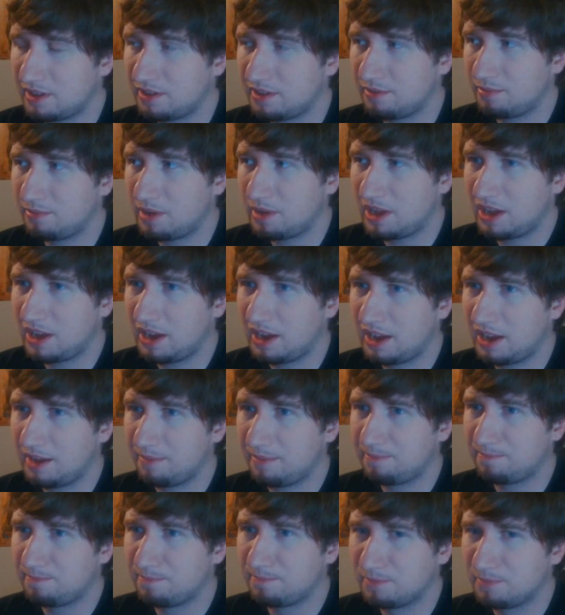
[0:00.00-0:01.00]

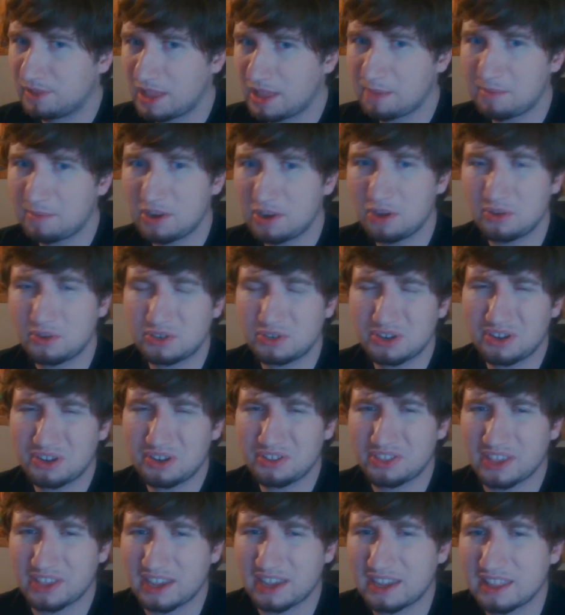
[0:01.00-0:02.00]
But let me know what y'all
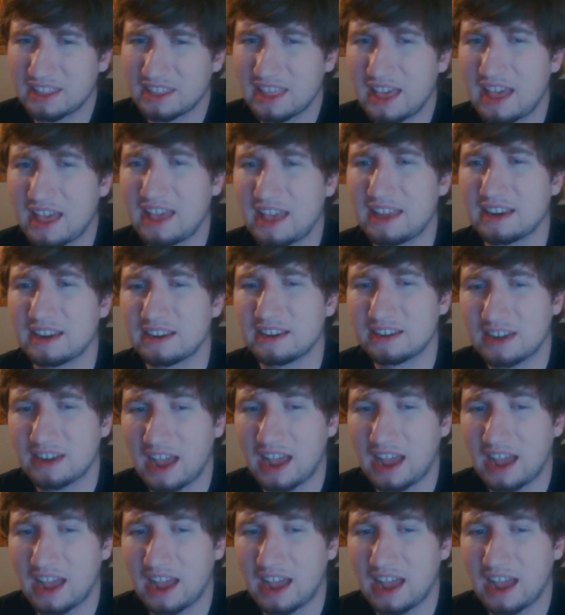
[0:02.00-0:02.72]
think of that.